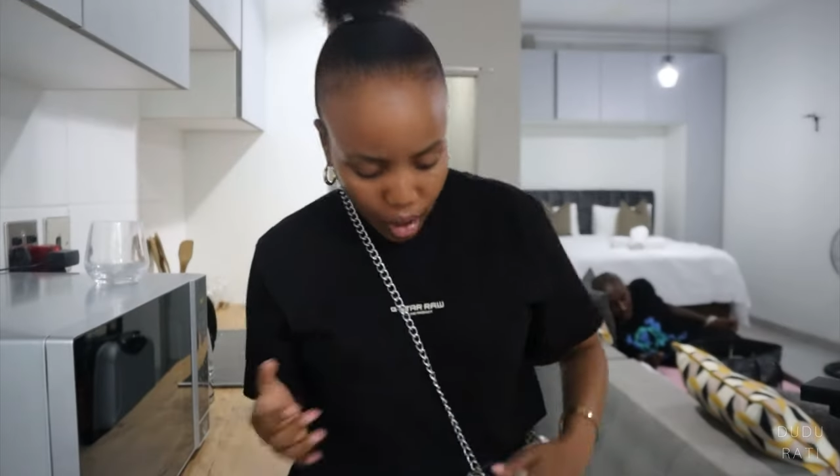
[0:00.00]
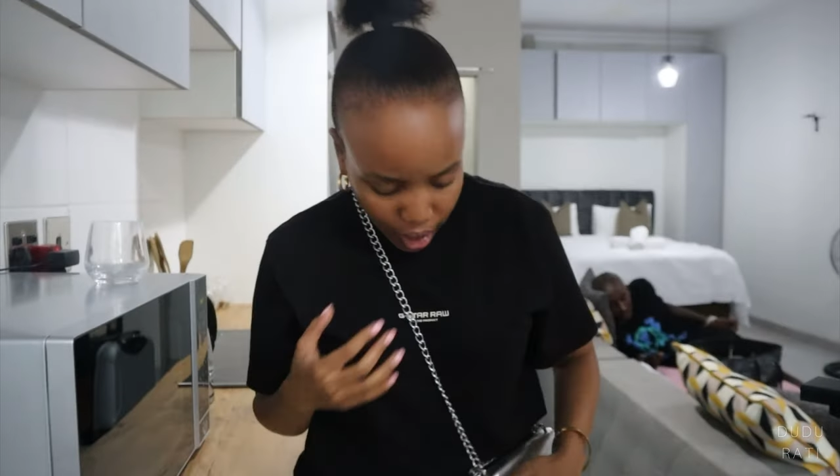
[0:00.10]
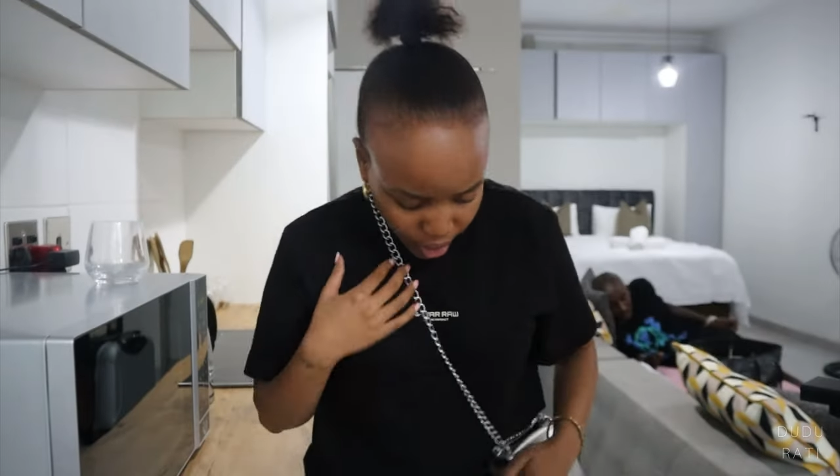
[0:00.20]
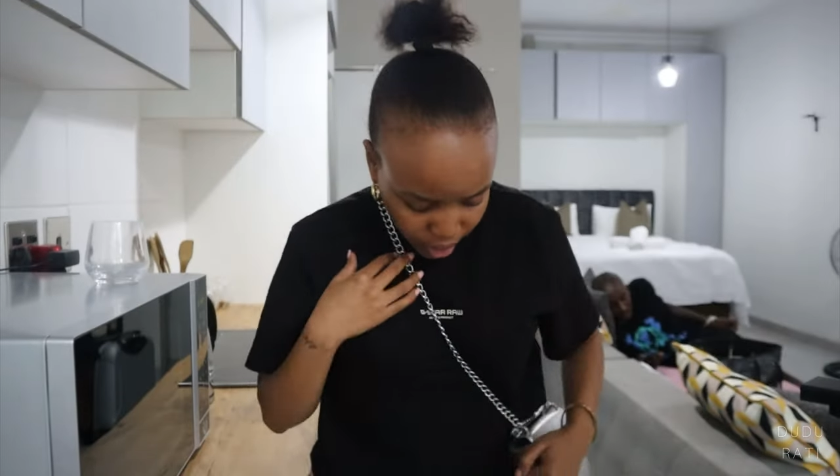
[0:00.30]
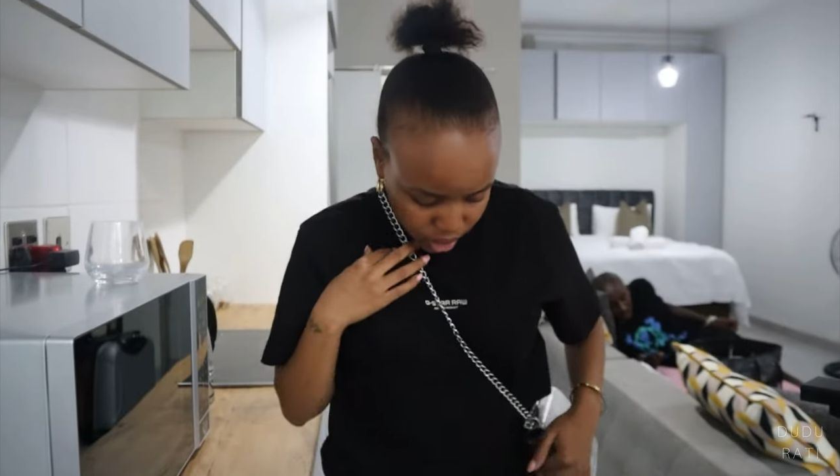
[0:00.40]

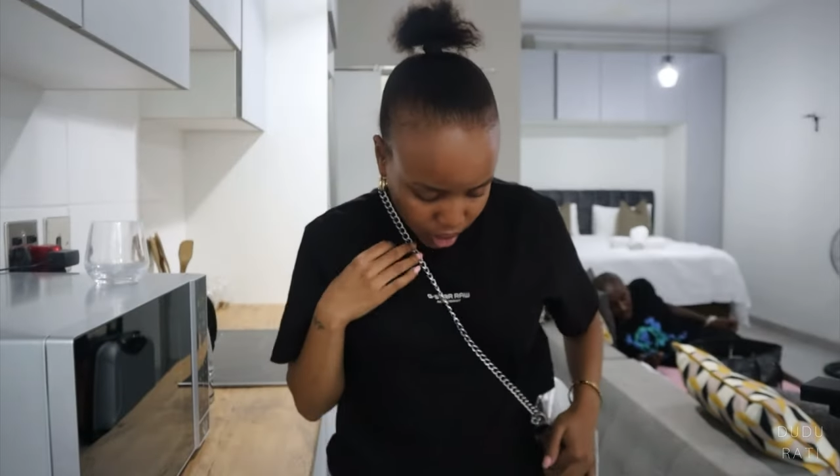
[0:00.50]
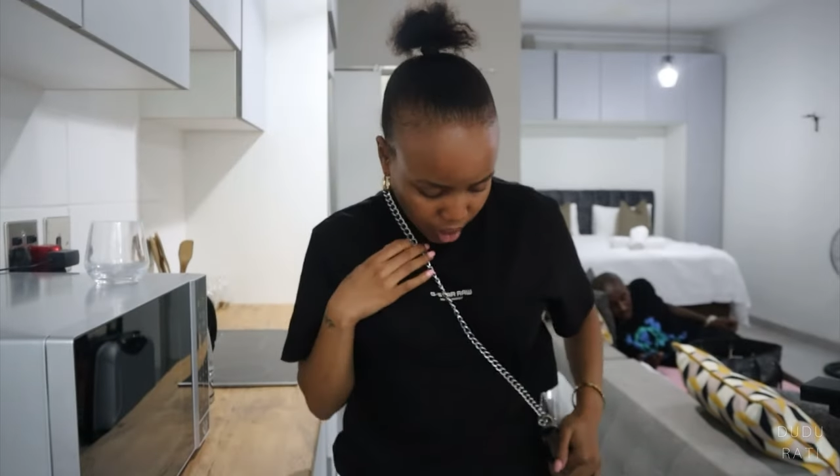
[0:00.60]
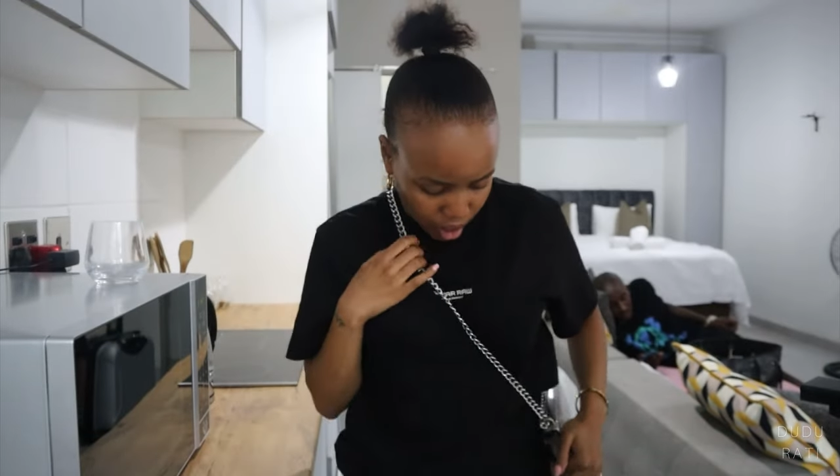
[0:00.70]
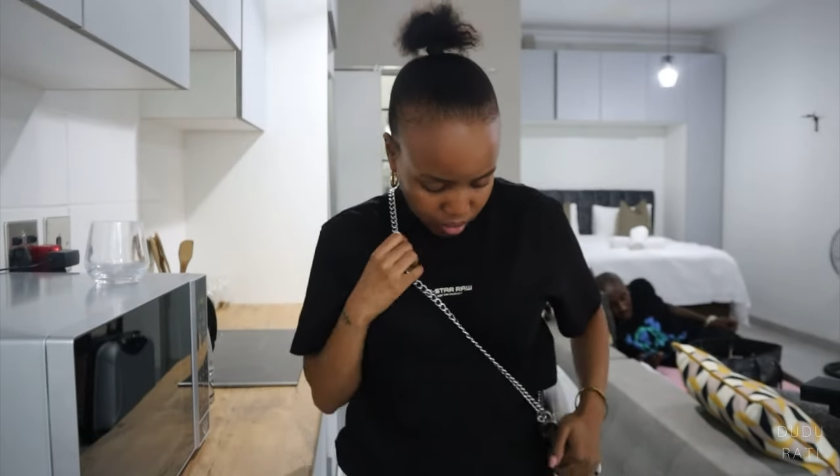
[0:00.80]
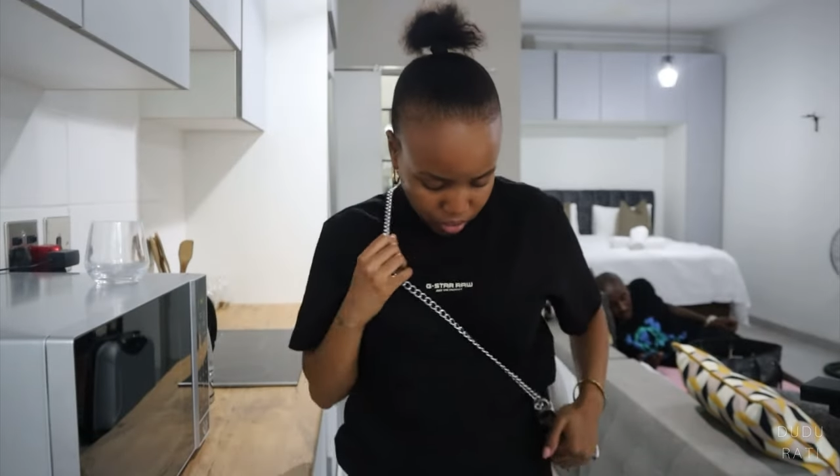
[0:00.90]
and I
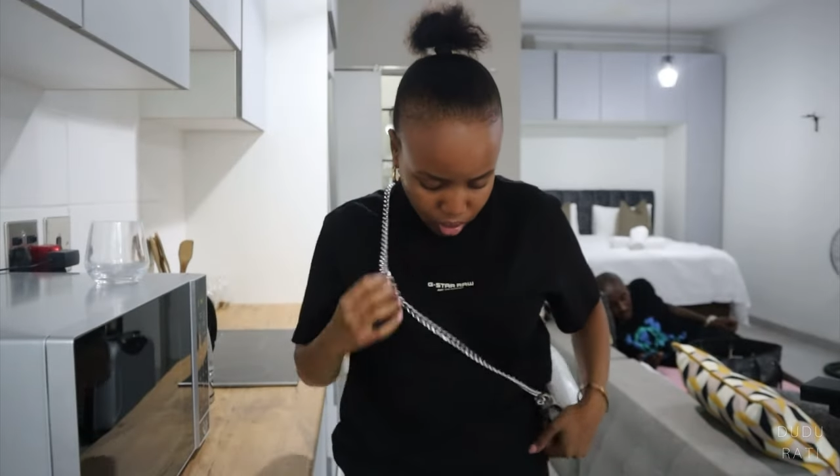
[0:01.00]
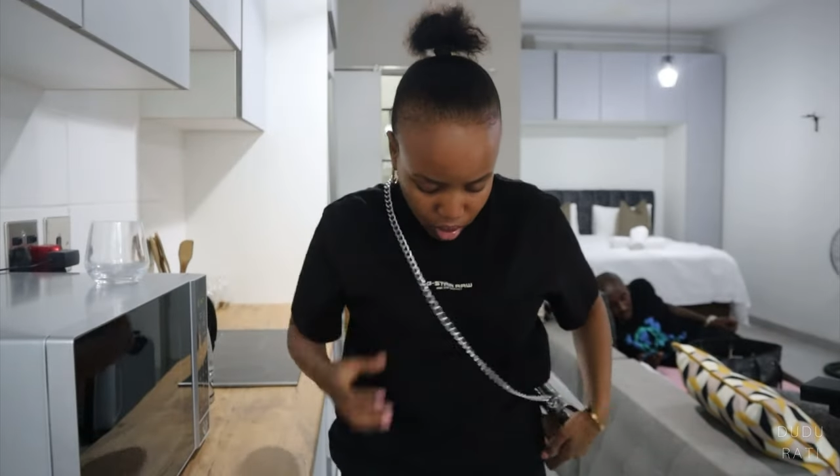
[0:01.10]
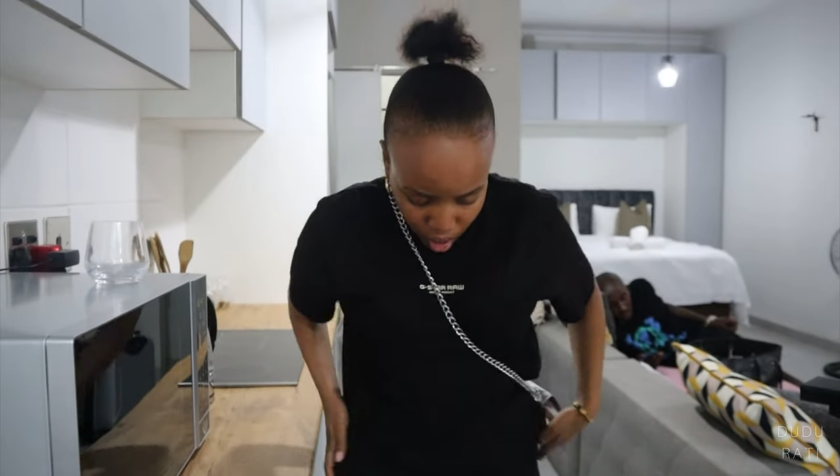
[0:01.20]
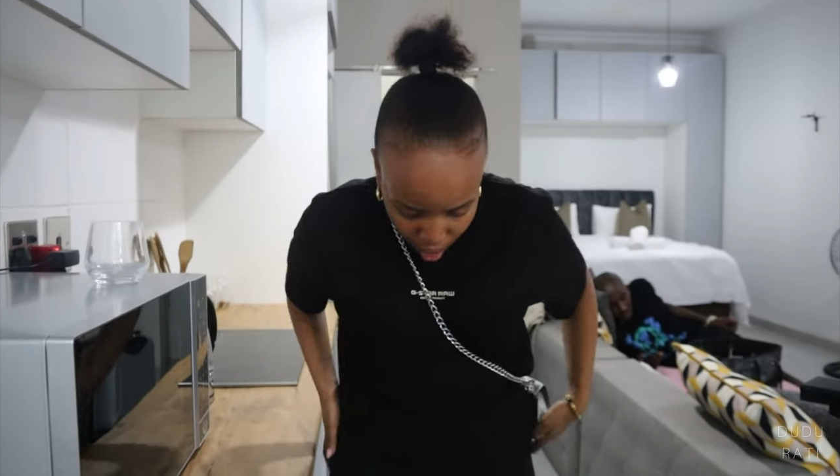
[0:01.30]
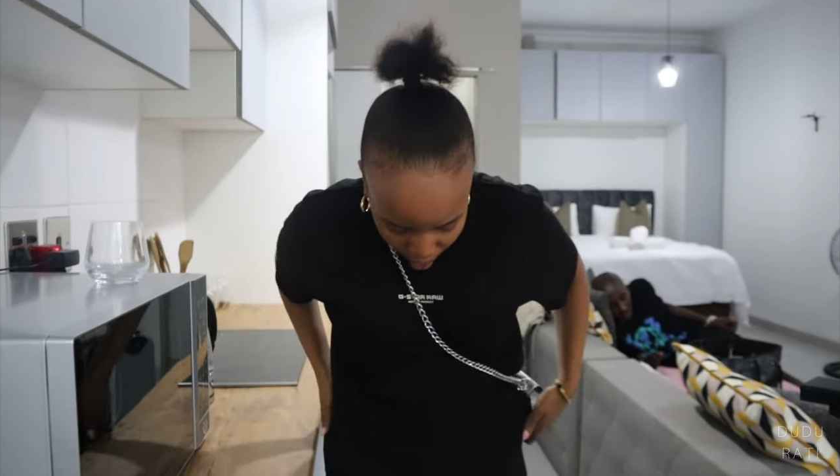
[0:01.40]
have
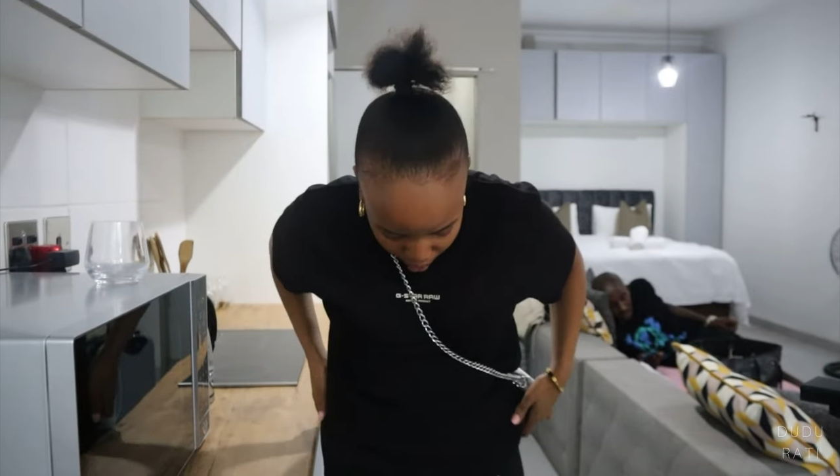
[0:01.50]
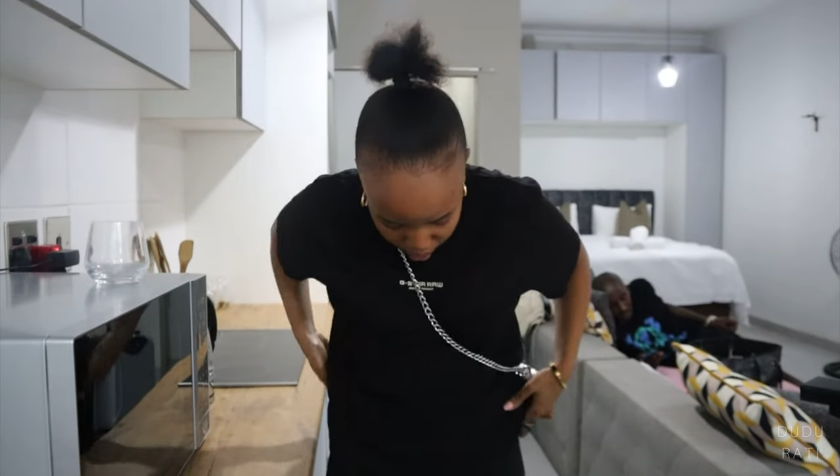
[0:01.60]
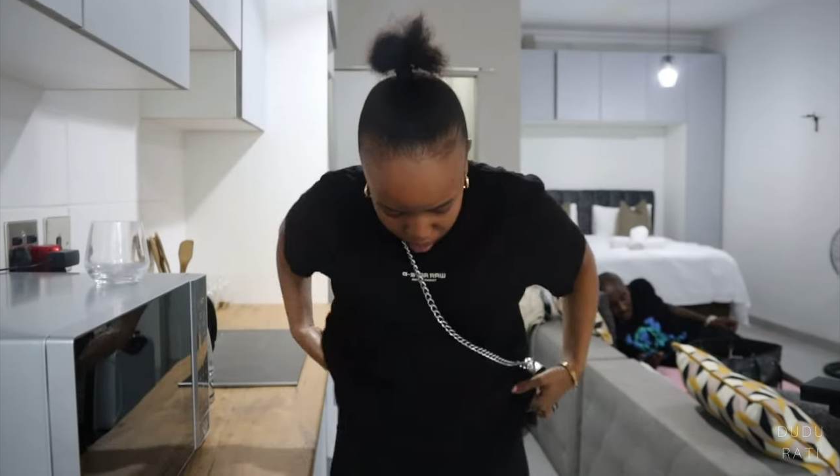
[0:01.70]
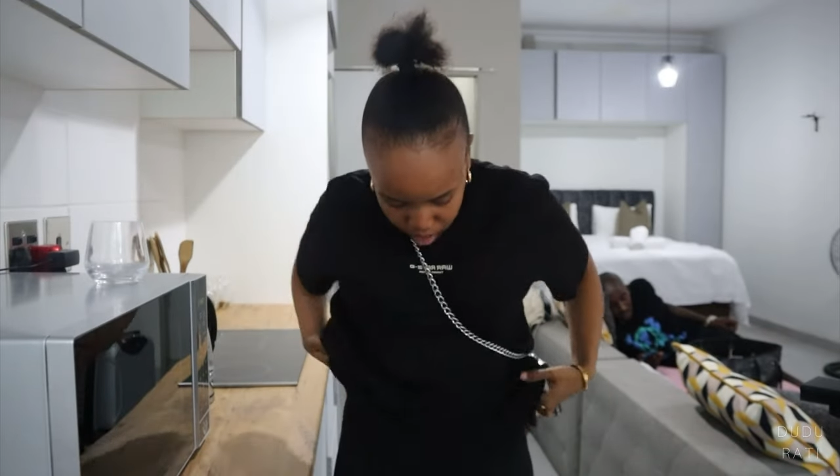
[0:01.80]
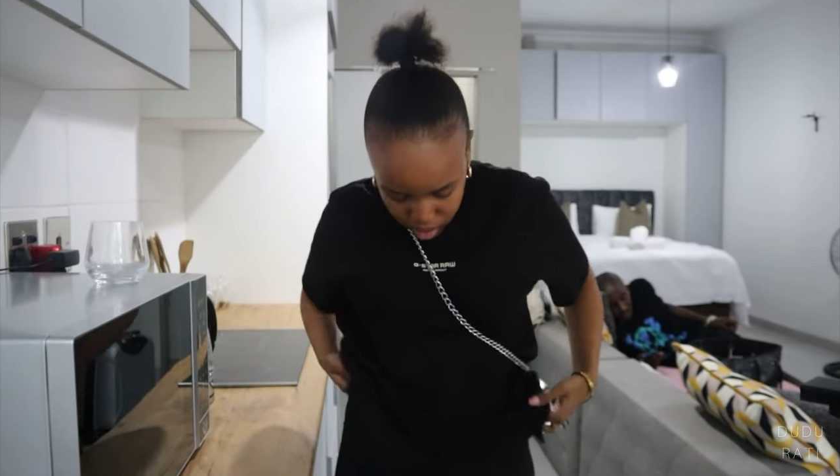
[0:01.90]
on